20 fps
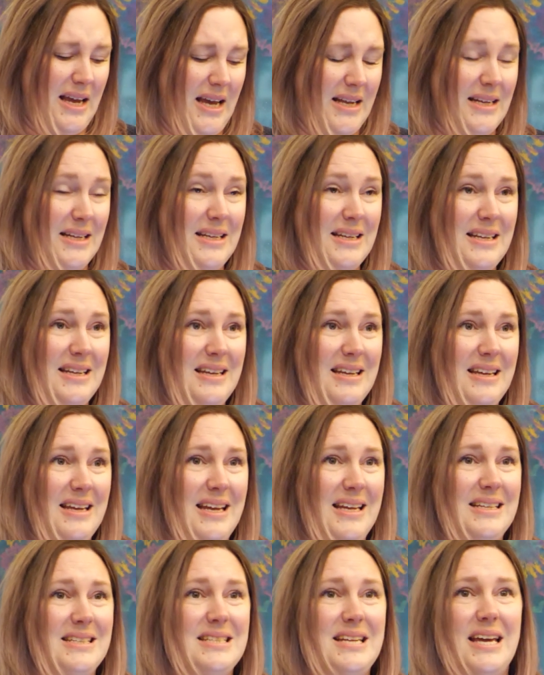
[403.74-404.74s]

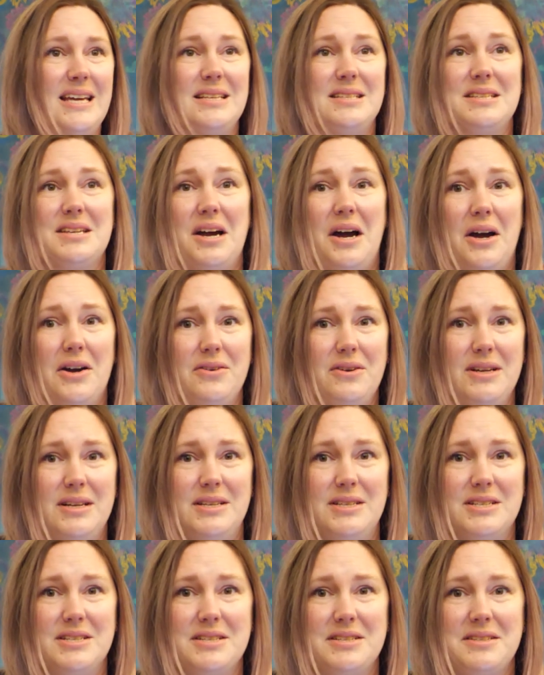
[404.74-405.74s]
it takes
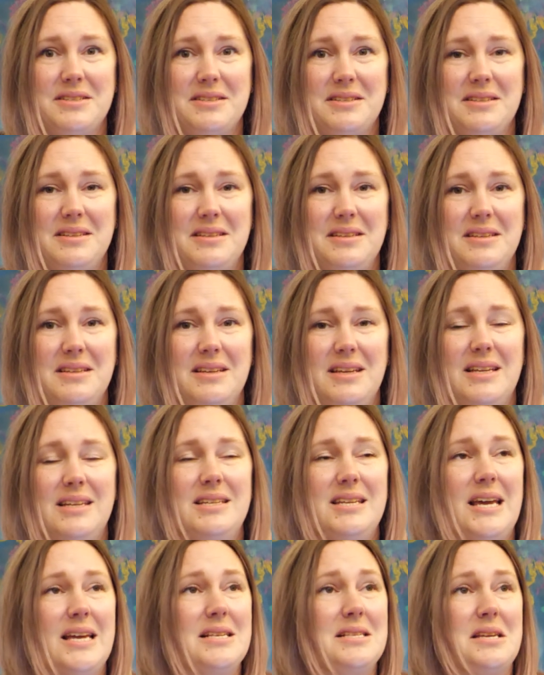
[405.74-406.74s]
courage. It
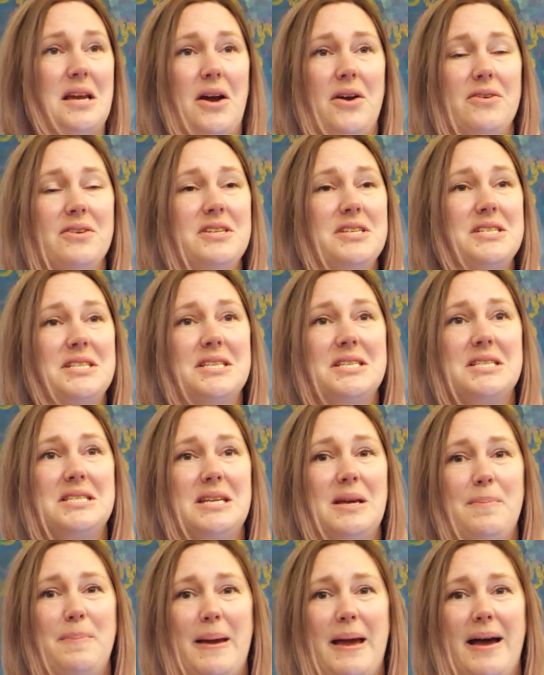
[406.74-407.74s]
takes courage to
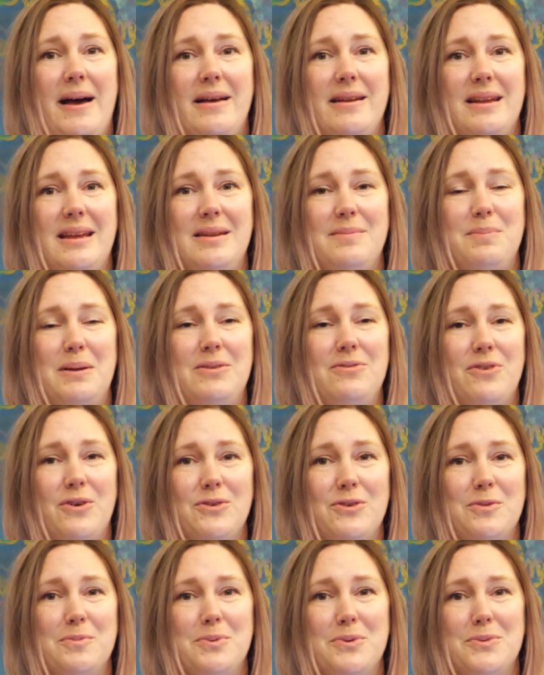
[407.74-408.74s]
step out and be
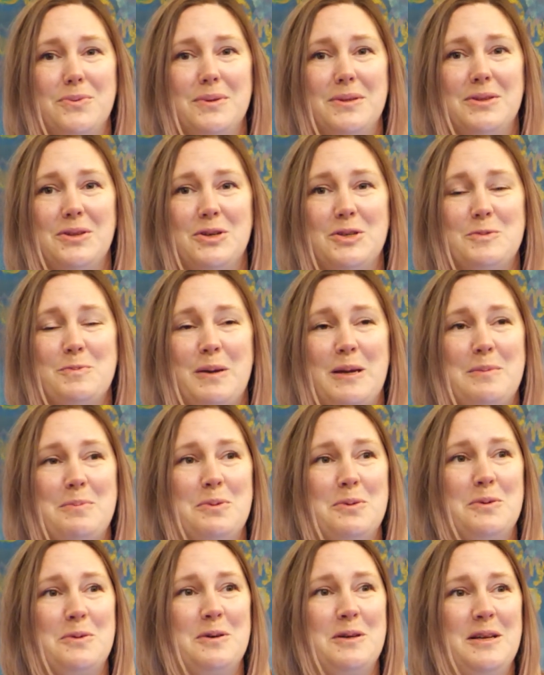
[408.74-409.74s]
vulnerable with those
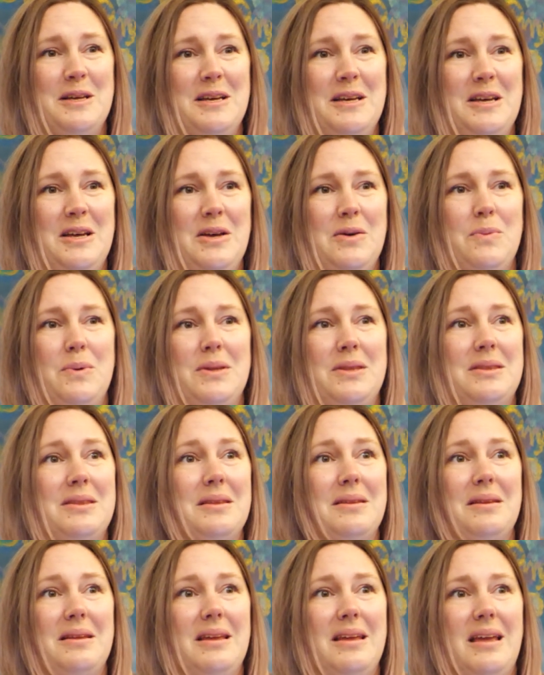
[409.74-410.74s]
people, with
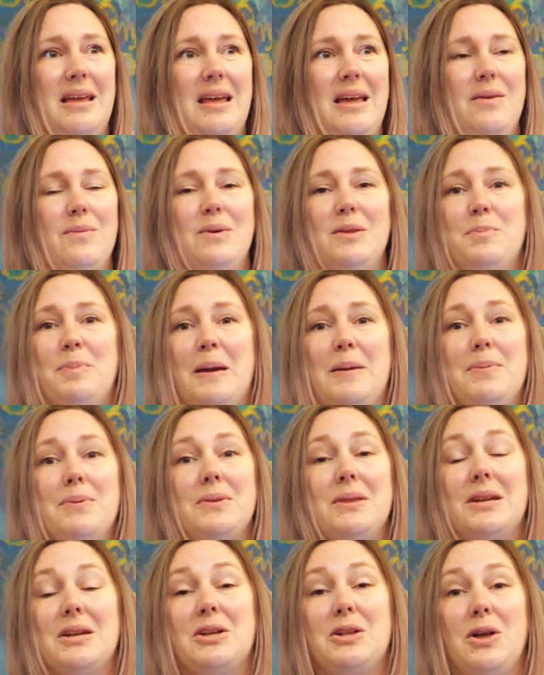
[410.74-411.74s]
people
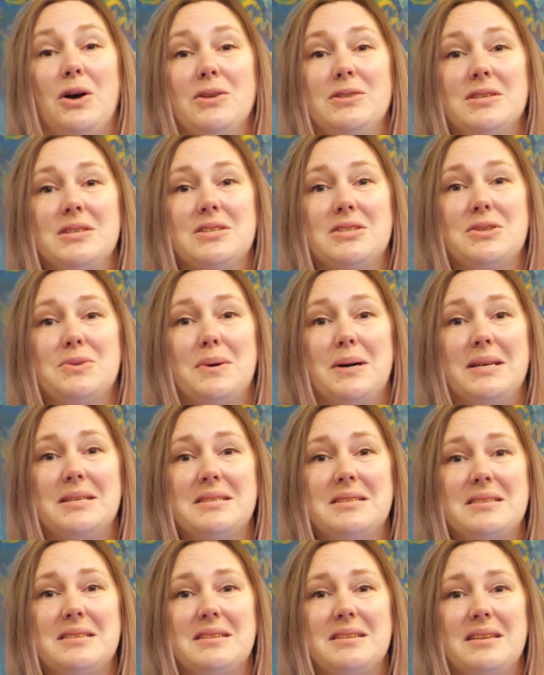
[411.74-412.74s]
that are closest to
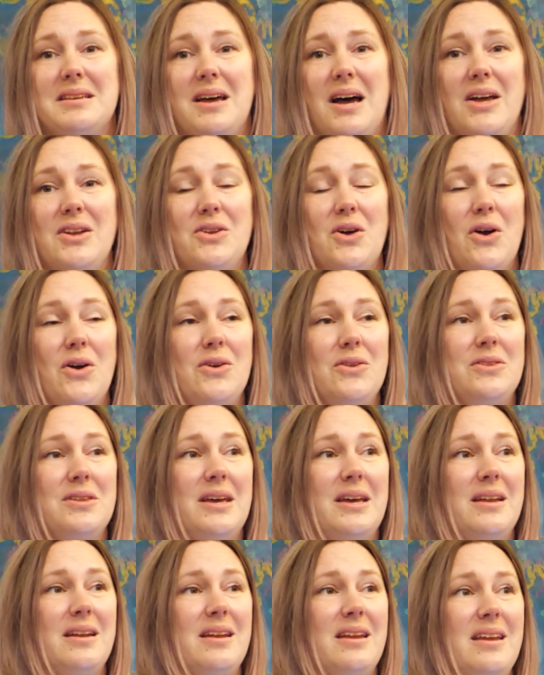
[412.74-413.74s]
us. I know
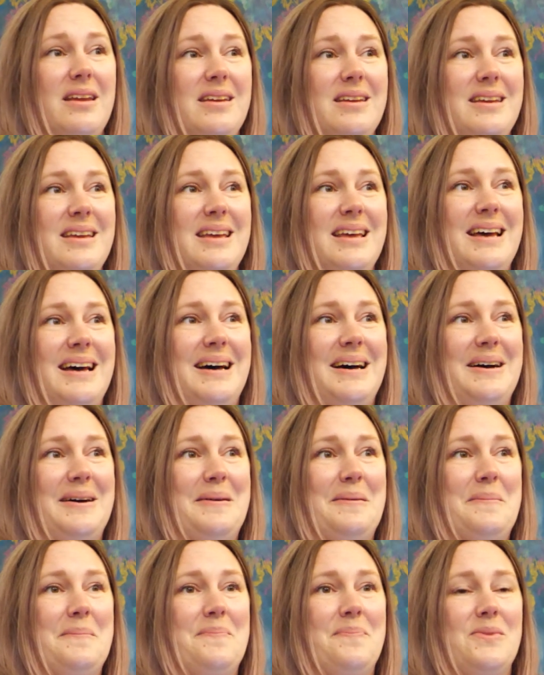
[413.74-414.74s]
that
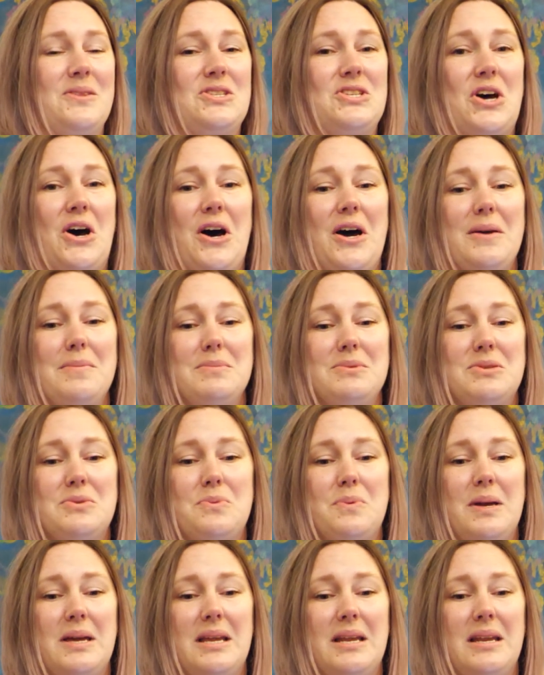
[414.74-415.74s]
times
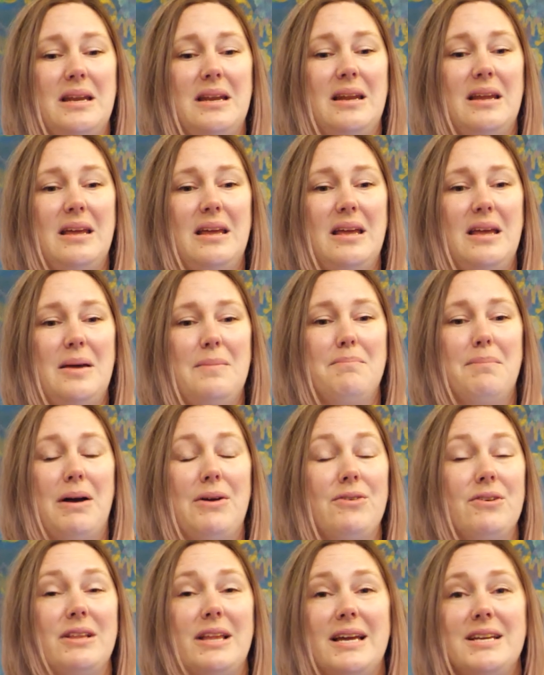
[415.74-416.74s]
when my
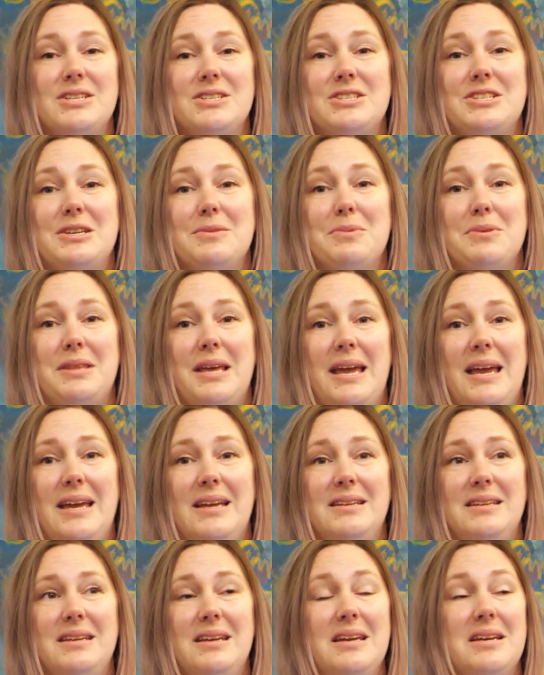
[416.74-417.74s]
relationship with
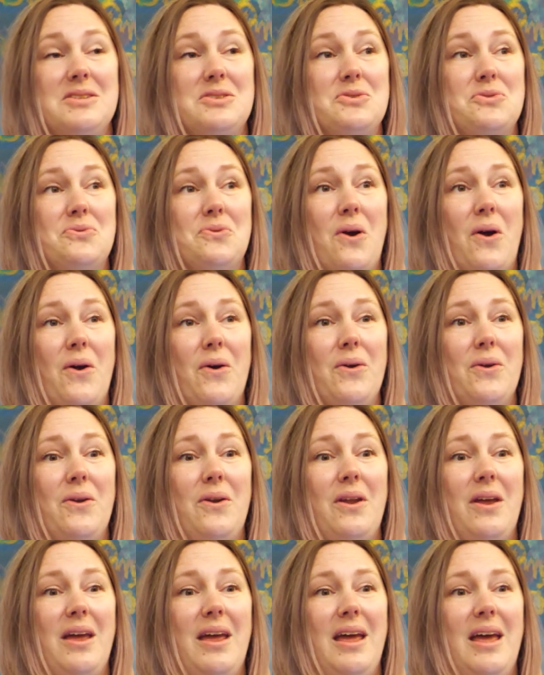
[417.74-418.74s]
Andy has
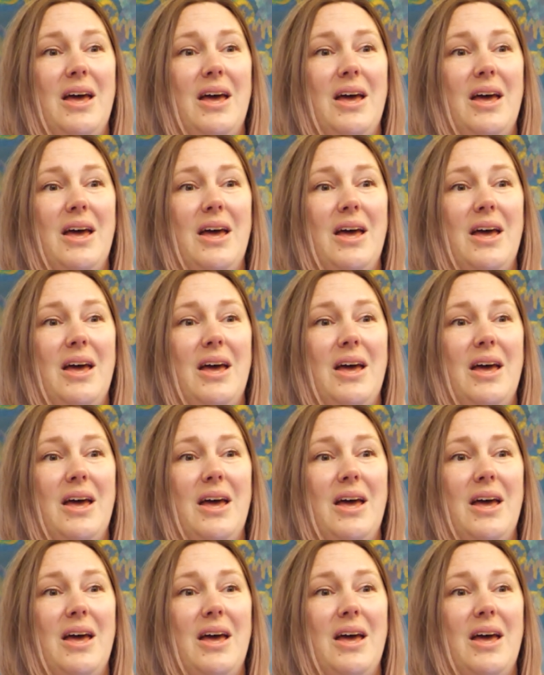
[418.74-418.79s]
grown